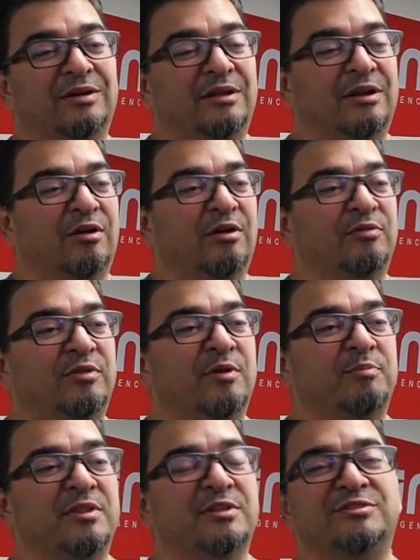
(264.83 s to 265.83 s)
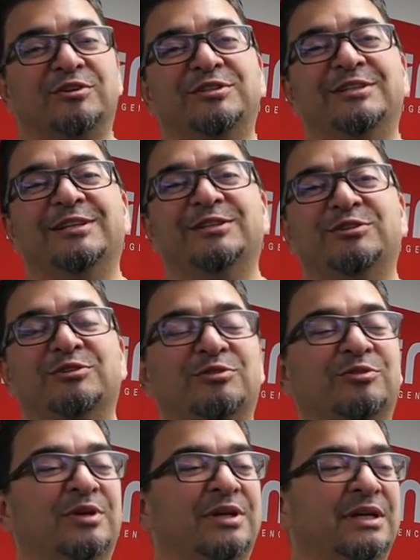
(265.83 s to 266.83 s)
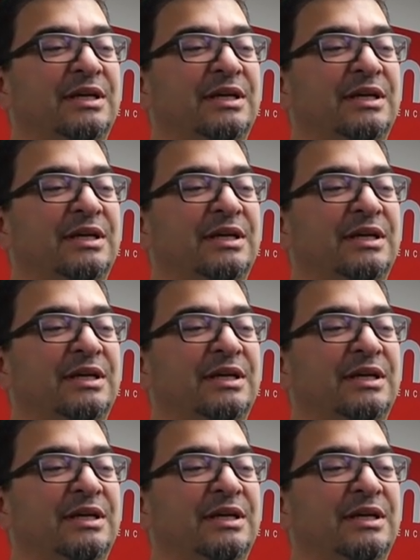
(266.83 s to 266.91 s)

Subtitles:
But the surgeon didn't do,